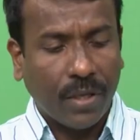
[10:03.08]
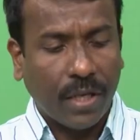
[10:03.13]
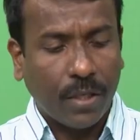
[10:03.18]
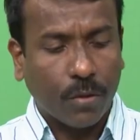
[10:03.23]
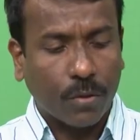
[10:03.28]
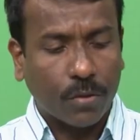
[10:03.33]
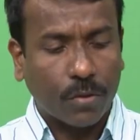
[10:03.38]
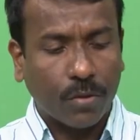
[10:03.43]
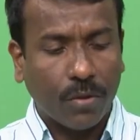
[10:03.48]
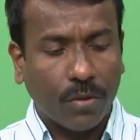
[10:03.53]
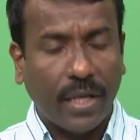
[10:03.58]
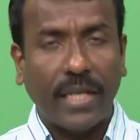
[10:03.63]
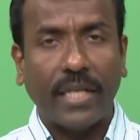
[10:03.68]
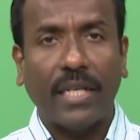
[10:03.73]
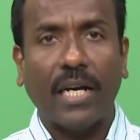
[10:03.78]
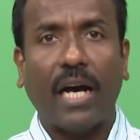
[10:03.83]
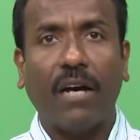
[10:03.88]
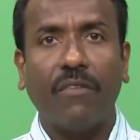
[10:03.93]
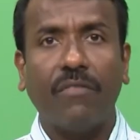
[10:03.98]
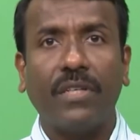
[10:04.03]
and also like
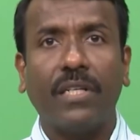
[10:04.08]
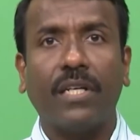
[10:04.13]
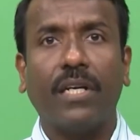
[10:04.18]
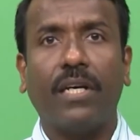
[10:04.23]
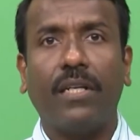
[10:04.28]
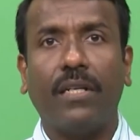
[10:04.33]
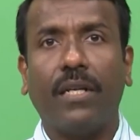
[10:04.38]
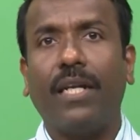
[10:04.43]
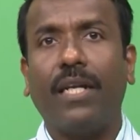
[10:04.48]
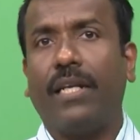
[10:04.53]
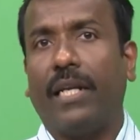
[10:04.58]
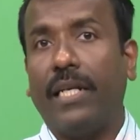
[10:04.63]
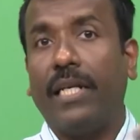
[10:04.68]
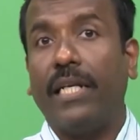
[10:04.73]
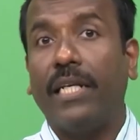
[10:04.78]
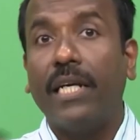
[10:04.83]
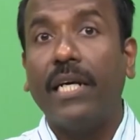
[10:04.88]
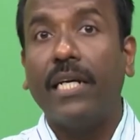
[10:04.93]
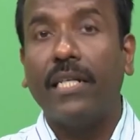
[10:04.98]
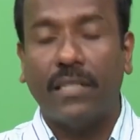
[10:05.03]
having an, an,
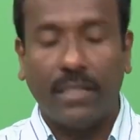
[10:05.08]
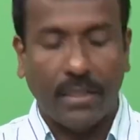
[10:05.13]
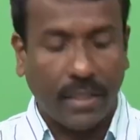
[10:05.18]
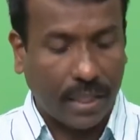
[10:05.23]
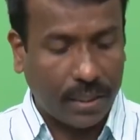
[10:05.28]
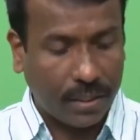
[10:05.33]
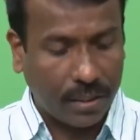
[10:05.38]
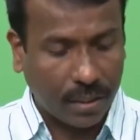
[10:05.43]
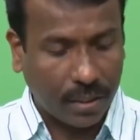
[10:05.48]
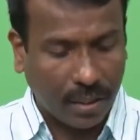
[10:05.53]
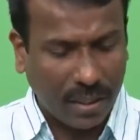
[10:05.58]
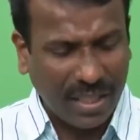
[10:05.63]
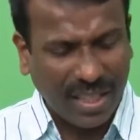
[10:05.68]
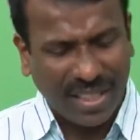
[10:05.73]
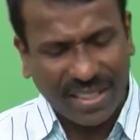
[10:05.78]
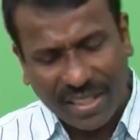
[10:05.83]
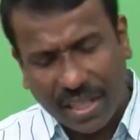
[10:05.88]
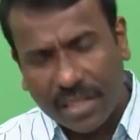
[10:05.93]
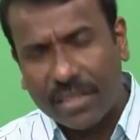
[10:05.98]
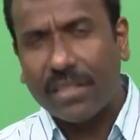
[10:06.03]
inert nature.
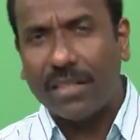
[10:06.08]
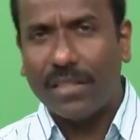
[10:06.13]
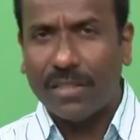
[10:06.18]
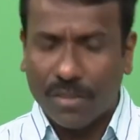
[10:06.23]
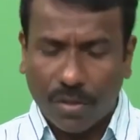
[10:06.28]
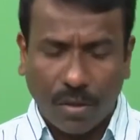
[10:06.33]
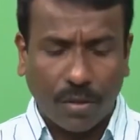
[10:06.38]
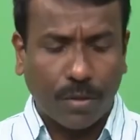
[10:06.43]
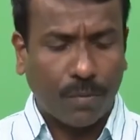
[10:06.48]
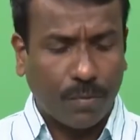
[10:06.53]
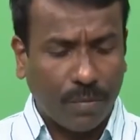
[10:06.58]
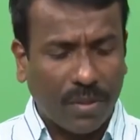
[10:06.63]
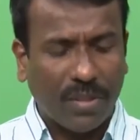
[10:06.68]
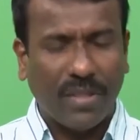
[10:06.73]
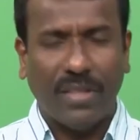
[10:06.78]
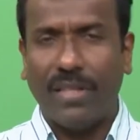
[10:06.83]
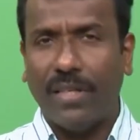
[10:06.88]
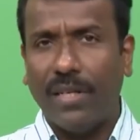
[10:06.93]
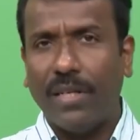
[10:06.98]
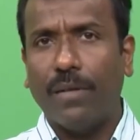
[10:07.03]
Inert nature is not uh,
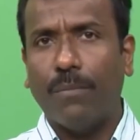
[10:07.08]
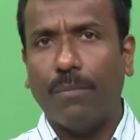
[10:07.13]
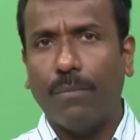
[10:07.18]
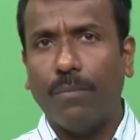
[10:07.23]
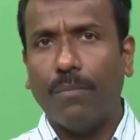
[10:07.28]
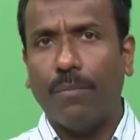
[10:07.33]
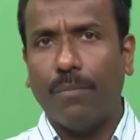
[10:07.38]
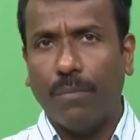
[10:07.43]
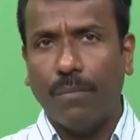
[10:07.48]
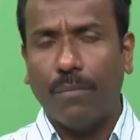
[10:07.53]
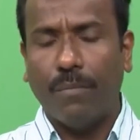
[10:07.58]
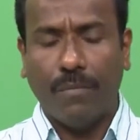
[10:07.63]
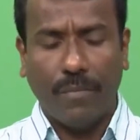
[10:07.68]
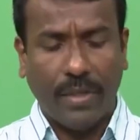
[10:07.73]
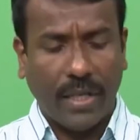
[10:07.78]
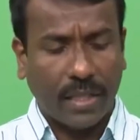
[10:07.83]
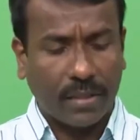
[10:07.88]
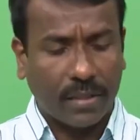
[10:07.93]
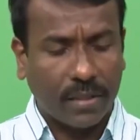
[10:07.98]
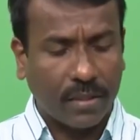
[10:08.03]

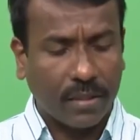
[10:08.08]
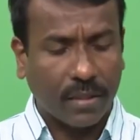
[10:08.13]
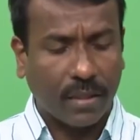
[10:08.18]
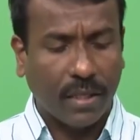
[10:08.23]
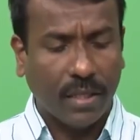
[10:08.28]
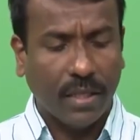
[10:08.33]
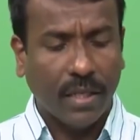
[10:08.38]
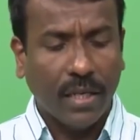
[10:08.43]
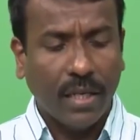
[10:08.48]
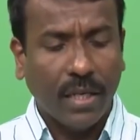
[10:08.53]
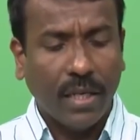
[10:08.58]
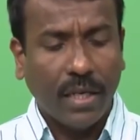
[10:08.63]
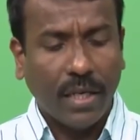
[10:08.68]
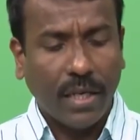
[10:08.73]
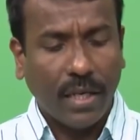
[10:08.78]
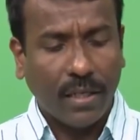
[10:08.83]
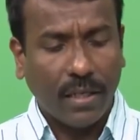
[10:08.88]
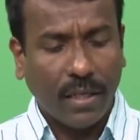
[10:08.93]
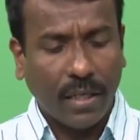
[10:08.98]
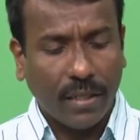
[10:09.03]
necessary
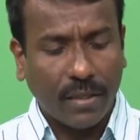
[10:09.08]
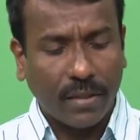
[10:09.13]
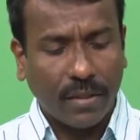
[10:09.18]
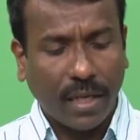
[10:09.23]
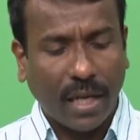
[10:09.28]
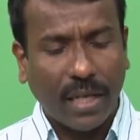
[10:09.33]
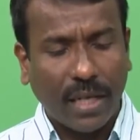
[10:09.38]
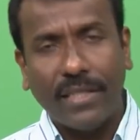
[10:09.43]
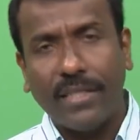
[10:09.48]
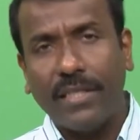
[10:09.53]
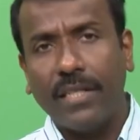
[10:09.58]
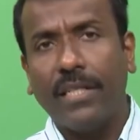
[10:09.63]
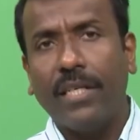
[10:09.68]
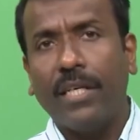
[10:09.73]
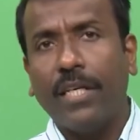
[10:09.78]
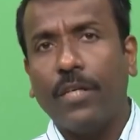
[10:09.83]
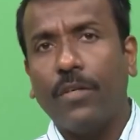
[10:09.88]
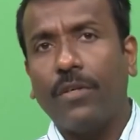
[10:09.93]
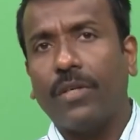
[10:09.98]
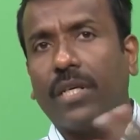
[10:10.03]
in, in reality
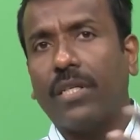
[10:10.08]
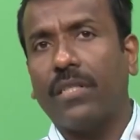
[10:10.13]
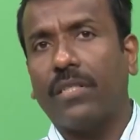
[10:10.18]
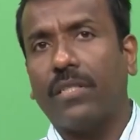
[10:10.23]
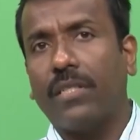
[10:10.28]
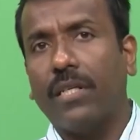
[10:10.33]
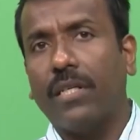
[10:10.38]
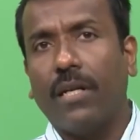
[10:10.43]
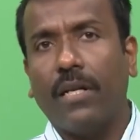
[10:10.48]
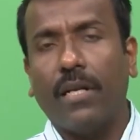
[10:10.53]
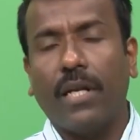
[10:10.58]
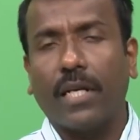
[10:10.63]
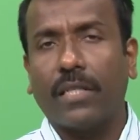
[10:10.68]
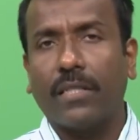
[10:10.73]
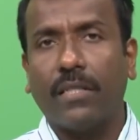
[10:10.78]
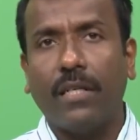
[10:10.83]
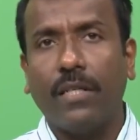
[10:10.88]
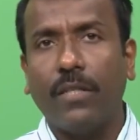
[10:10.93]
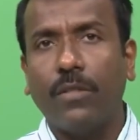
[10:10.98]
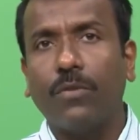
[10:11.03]
you can still
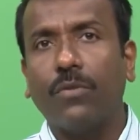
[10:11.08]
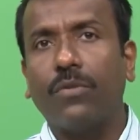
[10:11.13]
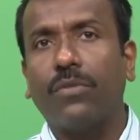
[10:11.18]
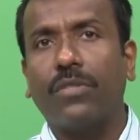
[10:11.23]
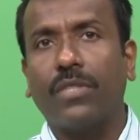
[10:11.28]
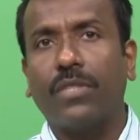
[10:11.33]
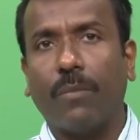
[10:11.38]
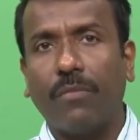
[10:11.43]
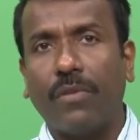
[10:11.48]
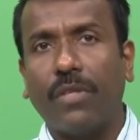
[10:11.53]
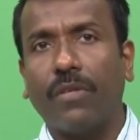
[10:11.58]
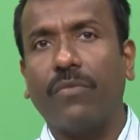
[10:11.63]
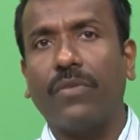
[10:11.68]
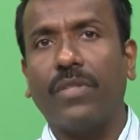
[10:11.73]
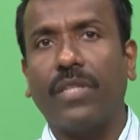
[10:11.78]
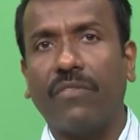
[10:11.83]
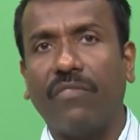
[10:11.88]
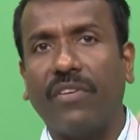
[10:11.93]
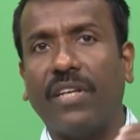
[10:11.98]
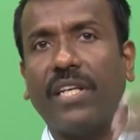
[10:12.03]
actually use something
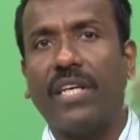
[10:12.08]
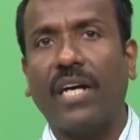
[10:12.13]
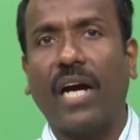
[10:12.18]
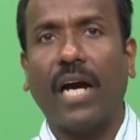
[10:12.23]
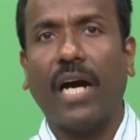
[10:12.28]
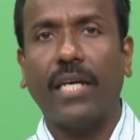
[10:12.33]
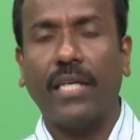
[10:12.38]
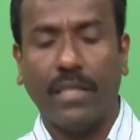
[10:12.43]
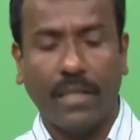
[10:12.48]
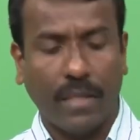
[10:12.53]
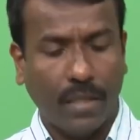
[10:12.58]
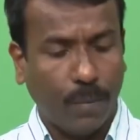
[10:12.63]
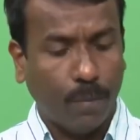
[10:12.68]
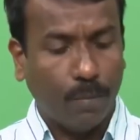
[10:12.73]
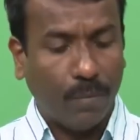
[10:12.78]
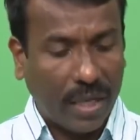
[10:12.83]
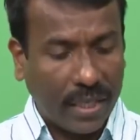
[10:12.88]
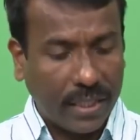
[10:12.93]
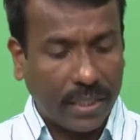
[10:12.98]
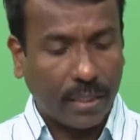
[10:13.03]
with a very high
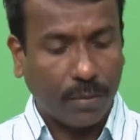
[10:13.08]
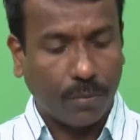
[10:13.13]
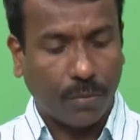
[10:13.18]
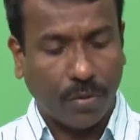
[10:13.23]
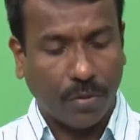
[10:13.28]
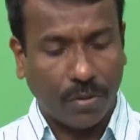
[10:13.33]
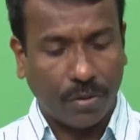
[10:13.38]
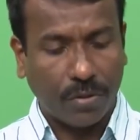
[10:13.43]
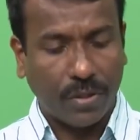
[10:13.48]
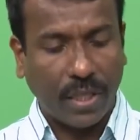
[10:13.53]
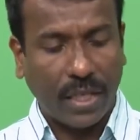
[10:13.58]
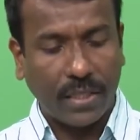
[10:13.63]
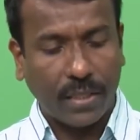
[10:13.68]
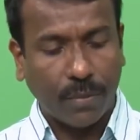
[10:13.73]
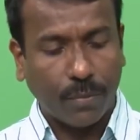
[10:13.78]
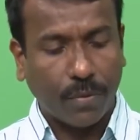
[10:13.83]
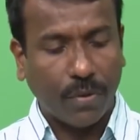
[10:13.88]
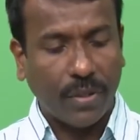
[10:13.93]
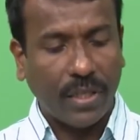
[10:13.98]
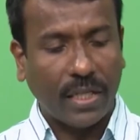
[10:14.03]
melting point. So, that is the
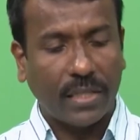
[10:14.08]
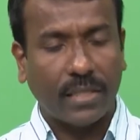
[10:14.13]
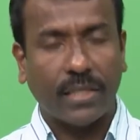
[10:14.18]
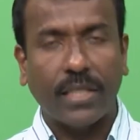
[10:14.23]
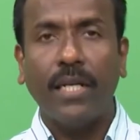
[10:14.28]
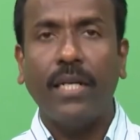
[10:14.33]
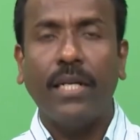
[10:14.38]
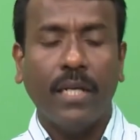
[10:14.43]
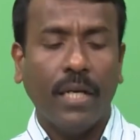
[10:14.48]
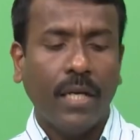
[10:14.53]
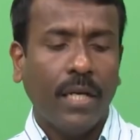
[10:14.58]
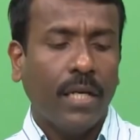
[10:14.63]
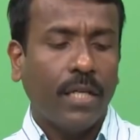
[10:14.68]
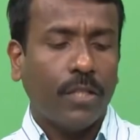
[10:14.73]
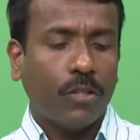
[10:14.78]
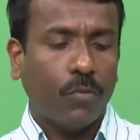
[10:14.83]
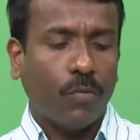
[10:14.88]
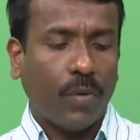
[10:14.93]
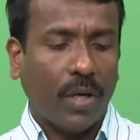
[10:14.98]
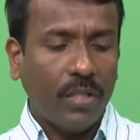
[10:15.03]
point I said.
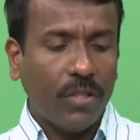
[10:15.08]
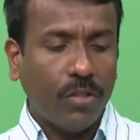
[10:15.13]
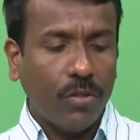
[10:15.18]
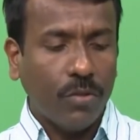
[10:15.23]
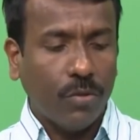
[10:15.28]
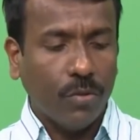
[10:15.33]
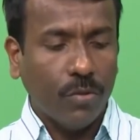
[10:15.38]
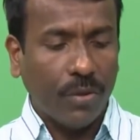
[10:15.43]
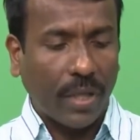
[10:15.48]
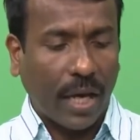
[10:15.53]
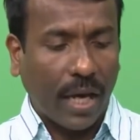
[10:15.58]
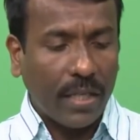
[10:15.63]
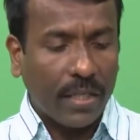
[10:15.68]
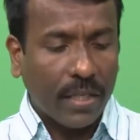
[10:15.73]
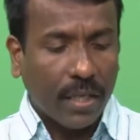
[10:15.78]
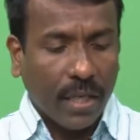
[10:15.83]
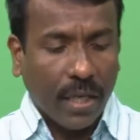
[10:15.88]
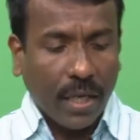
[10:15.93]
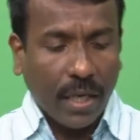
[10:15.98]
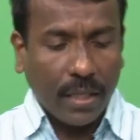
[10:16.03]
So, once you do that
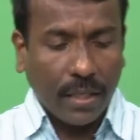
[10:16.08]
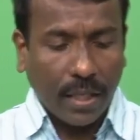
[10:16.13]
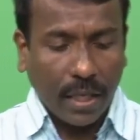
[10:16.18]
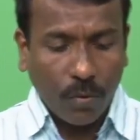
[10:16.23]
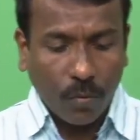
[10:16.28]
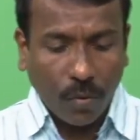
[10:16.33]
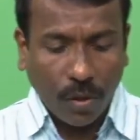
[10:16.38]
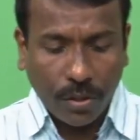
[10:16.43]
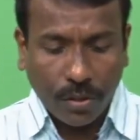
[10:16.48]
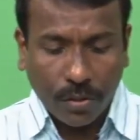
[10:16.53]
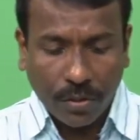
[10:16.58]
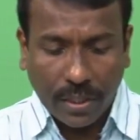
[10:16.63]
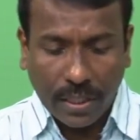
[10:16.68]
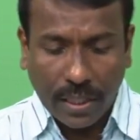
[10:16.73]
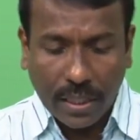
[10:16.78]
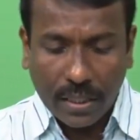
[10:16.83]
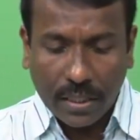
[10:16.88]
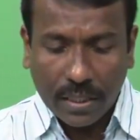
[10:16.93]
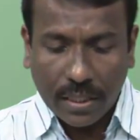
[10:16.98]
then what you need